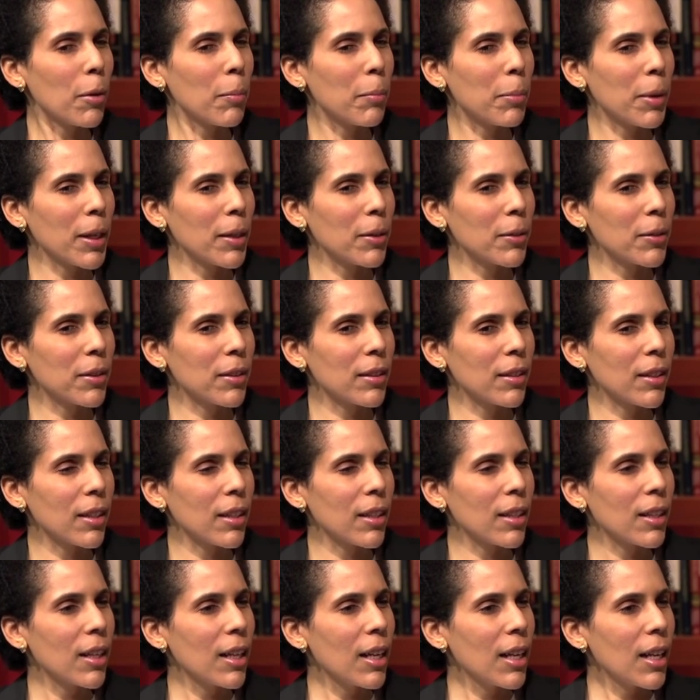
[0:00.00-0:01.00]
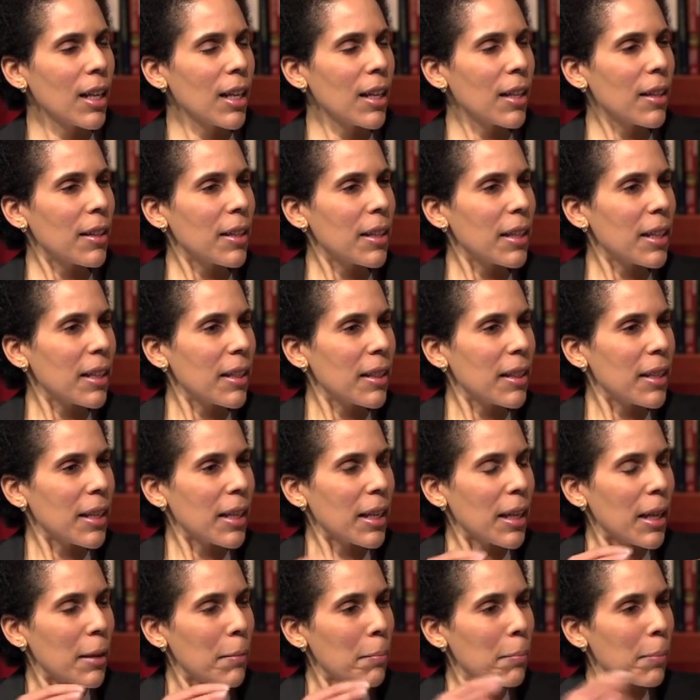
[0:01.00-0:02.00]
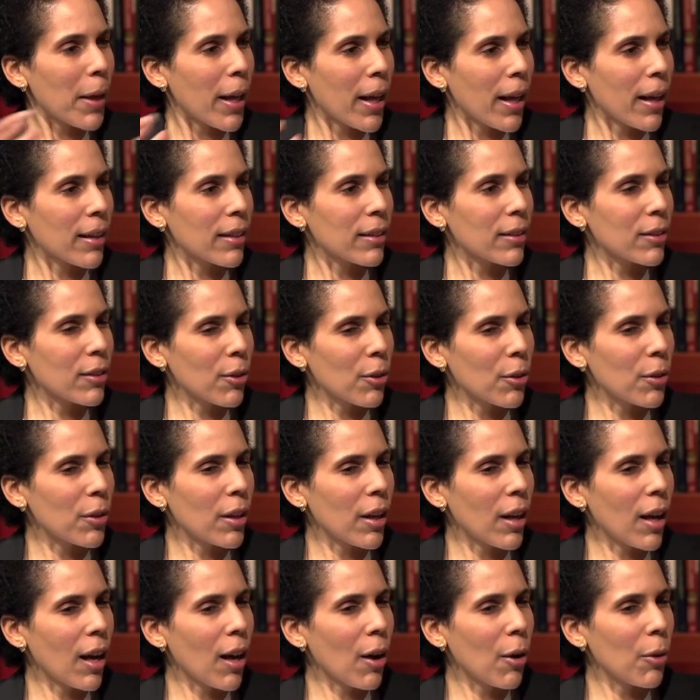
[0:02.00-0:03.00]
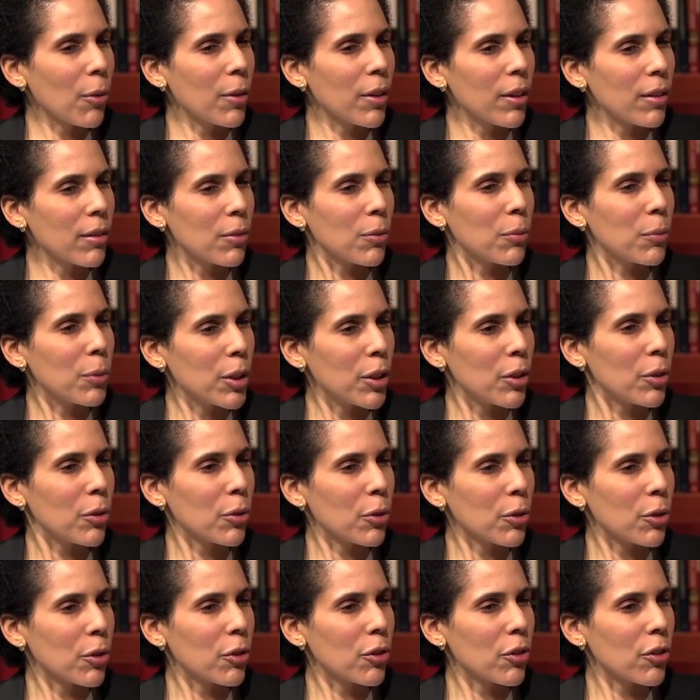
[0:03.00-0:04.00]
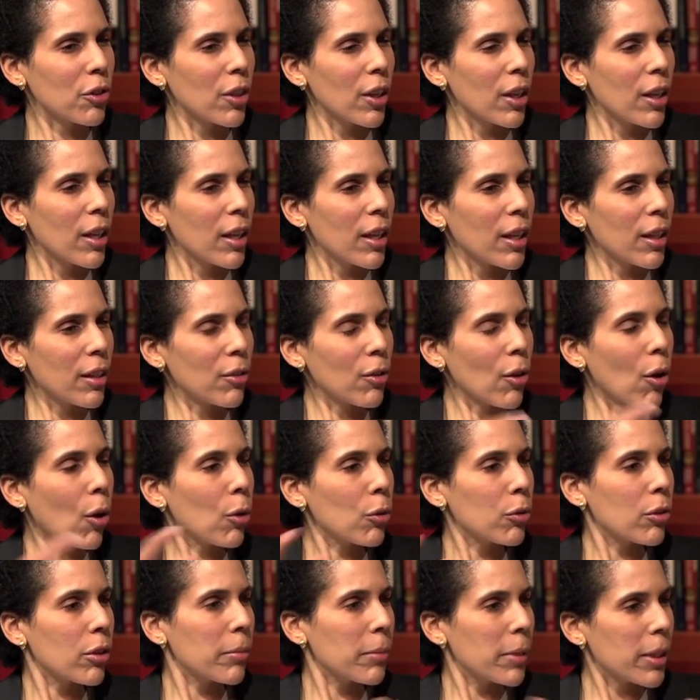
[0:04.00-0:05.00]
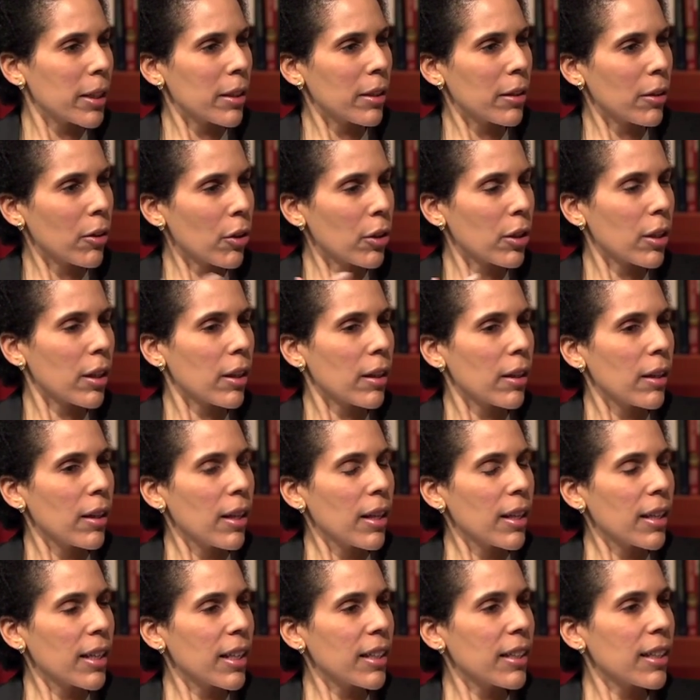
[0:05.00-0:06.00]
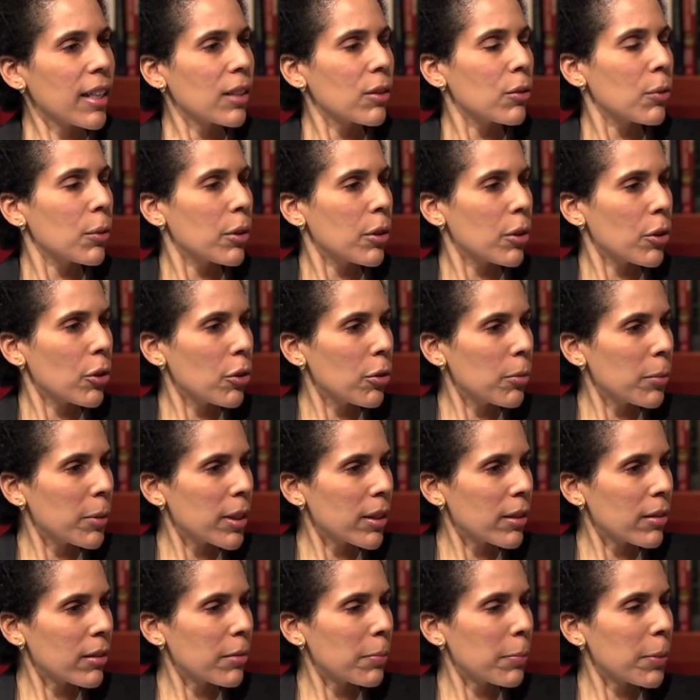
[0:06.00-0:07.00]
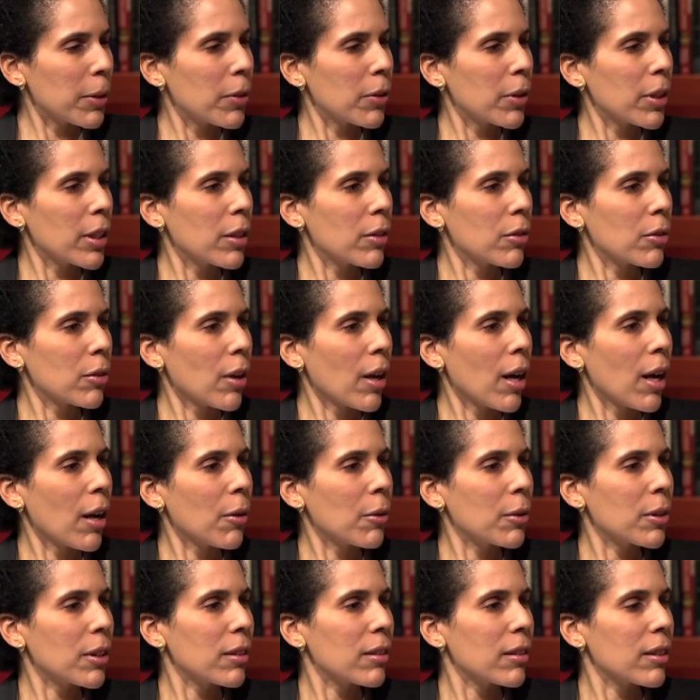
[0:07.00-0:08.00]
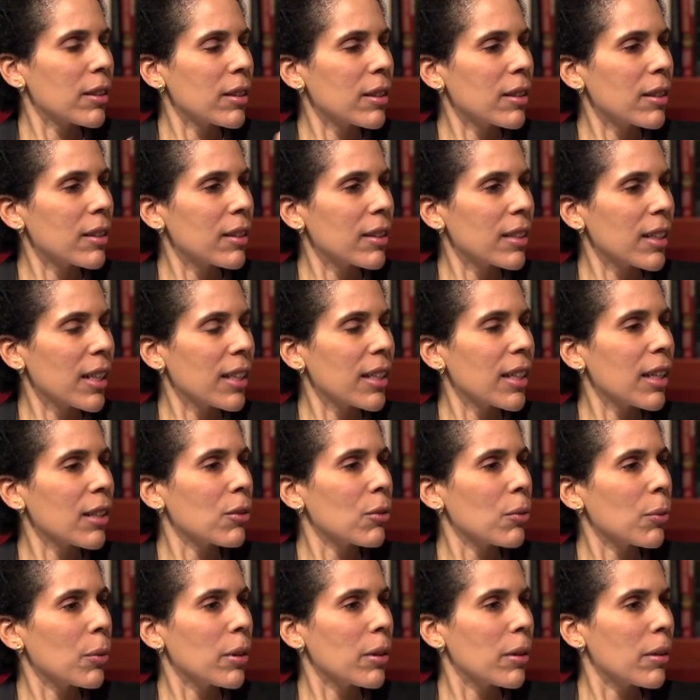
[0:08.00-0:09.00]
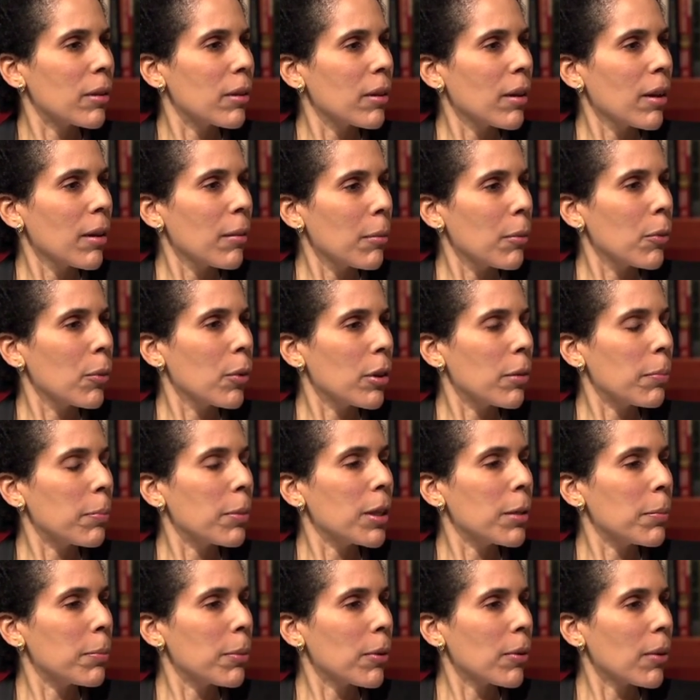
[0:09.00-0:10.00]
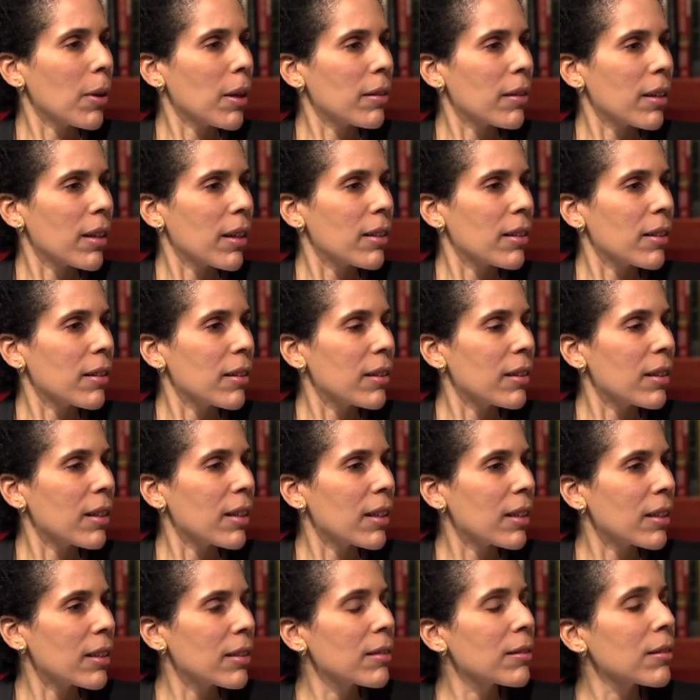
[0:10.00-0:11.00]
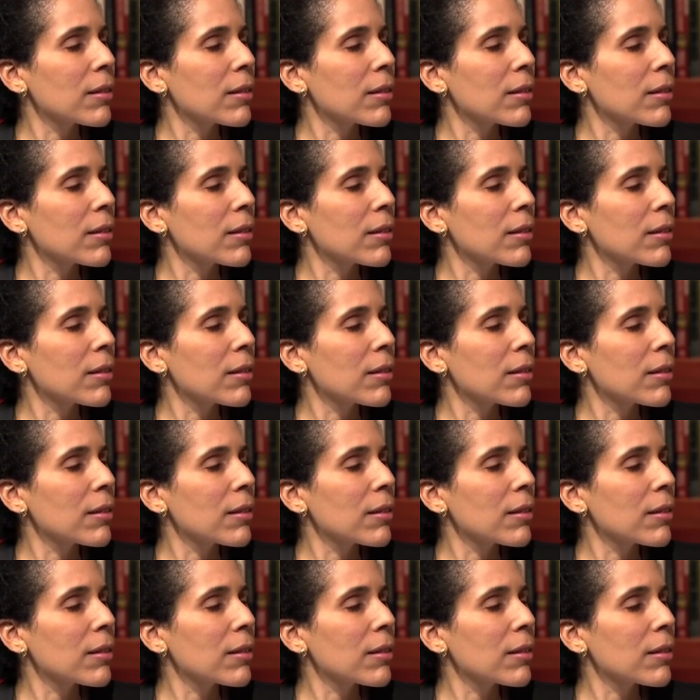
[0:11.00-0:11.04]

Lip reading: about the impact or how this research is ultimately going to connect with the human experience, or how does it connect with people at the end of the day?